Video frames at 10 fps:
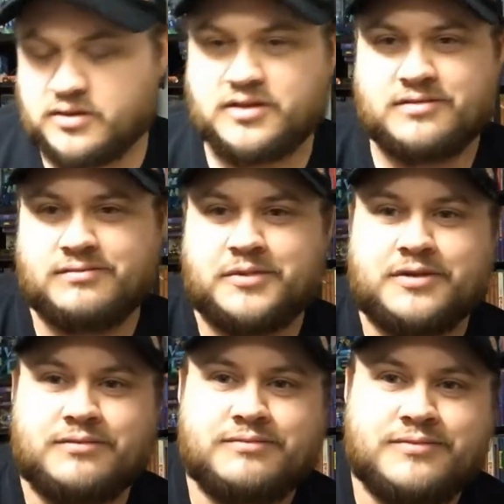Like,
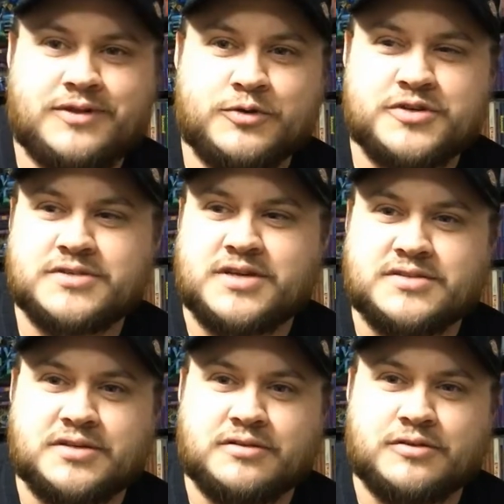Yoshi's easy
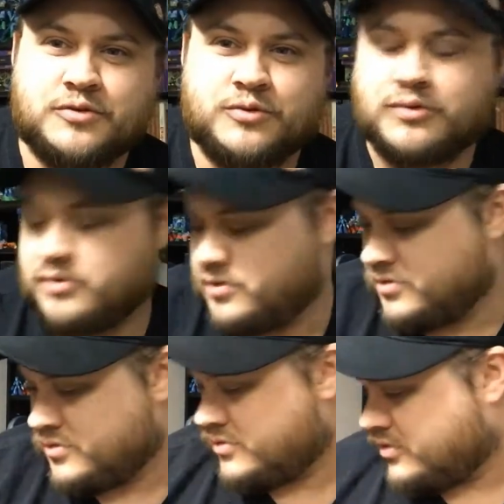to do,
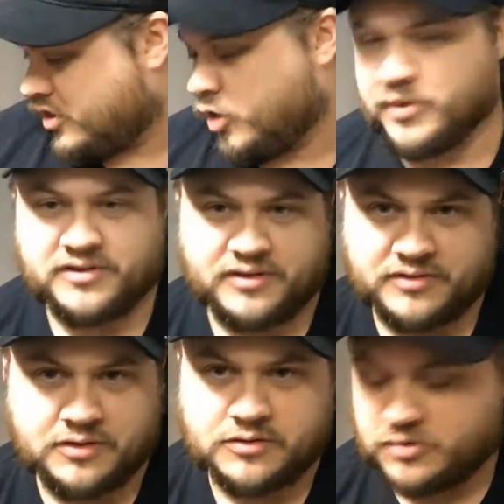Kirby's easy
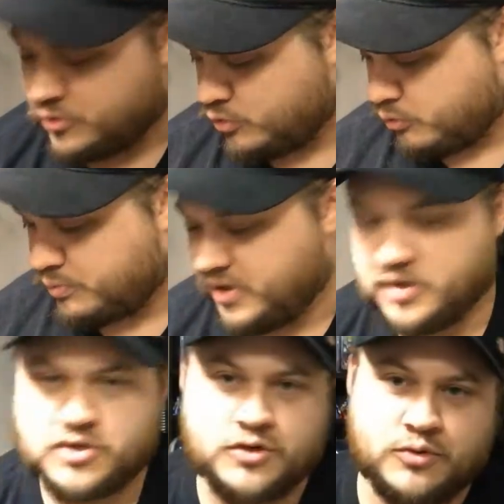to do,
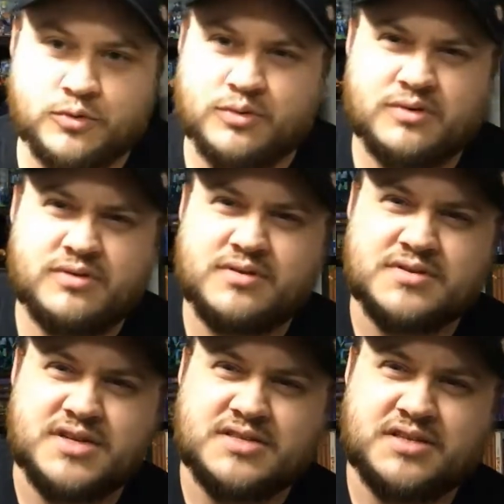Pikachu is
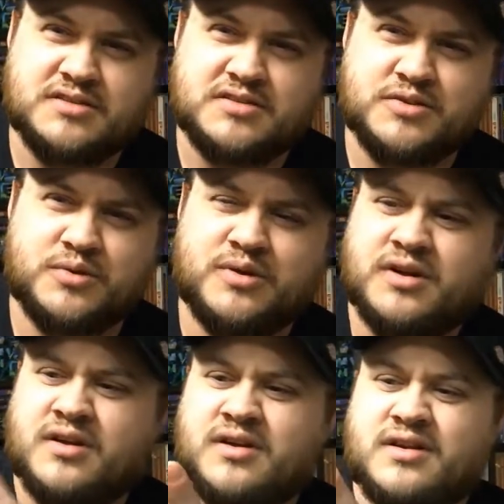easy to do,
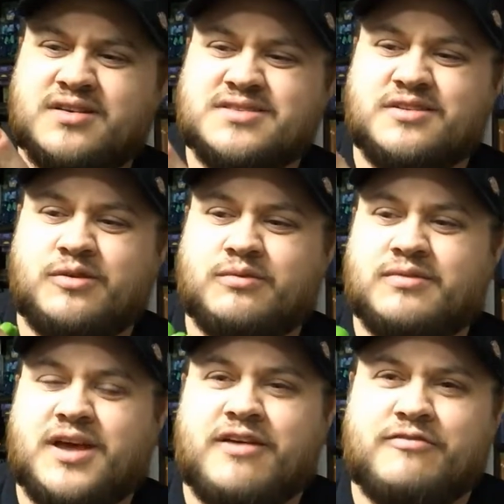because they don't
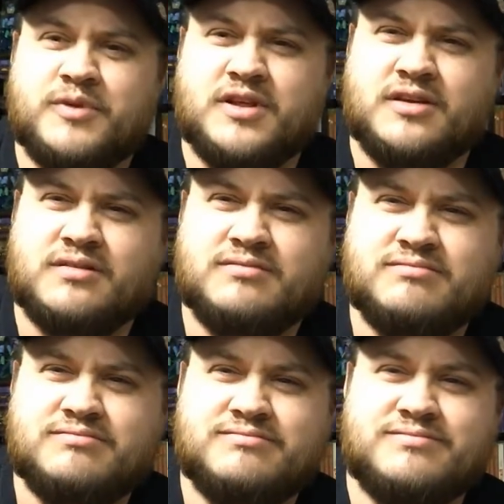have many
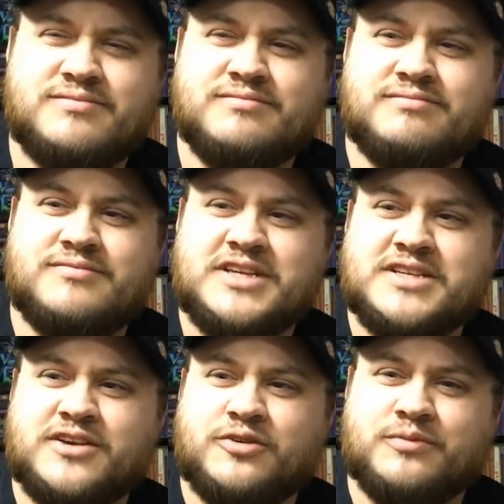
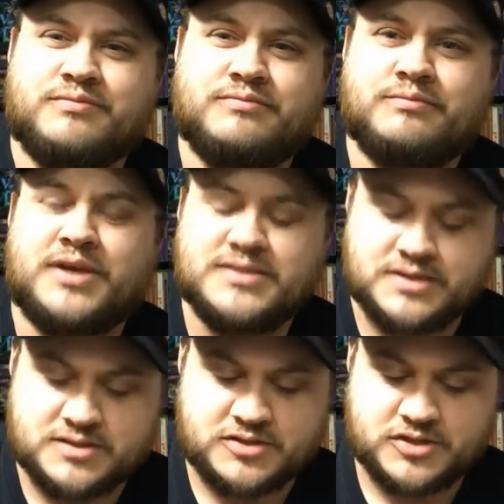detailed
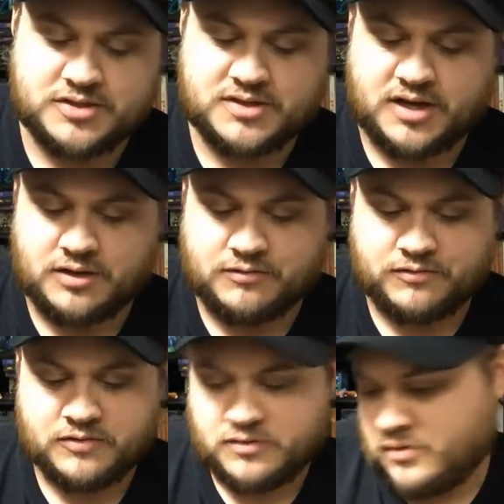pieces. It's just kind of,
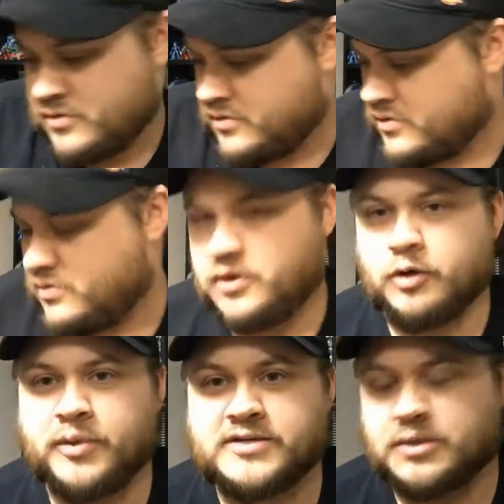
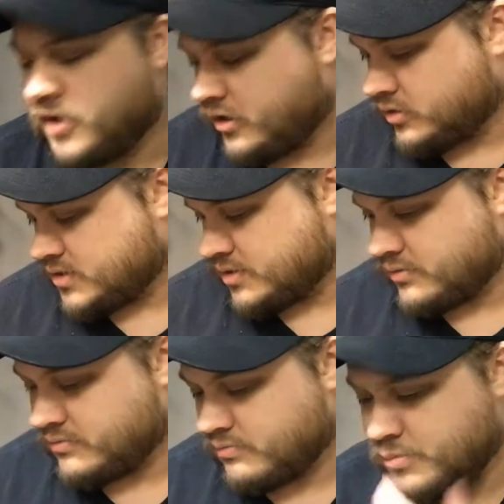basic models
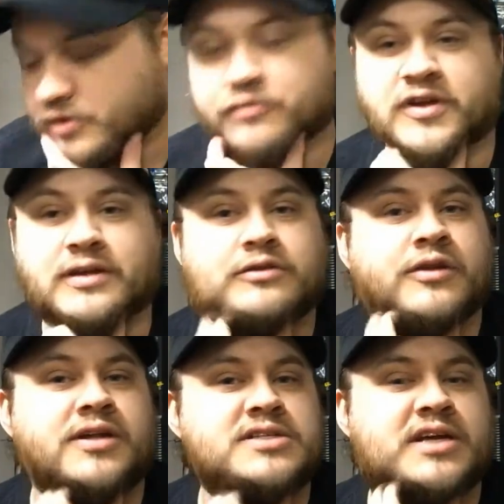and big feet, so they
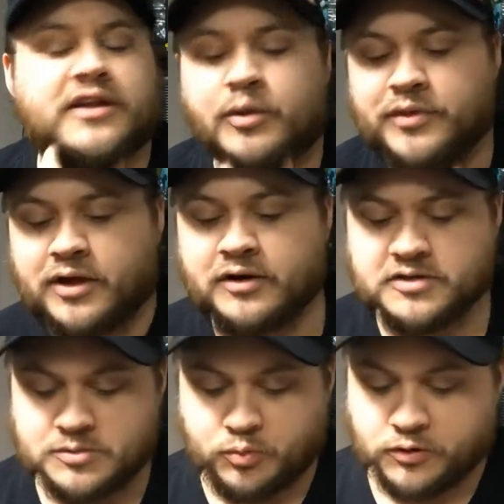can stand up without any
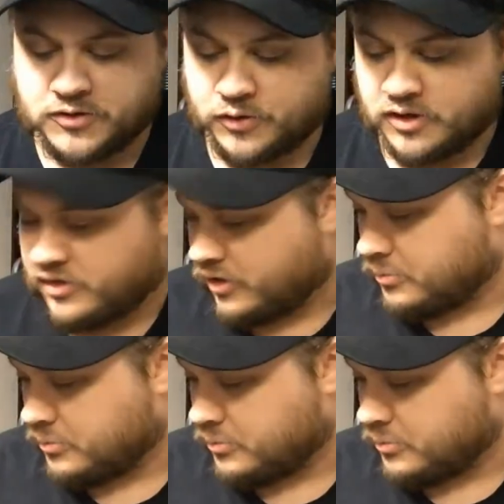supports or anything,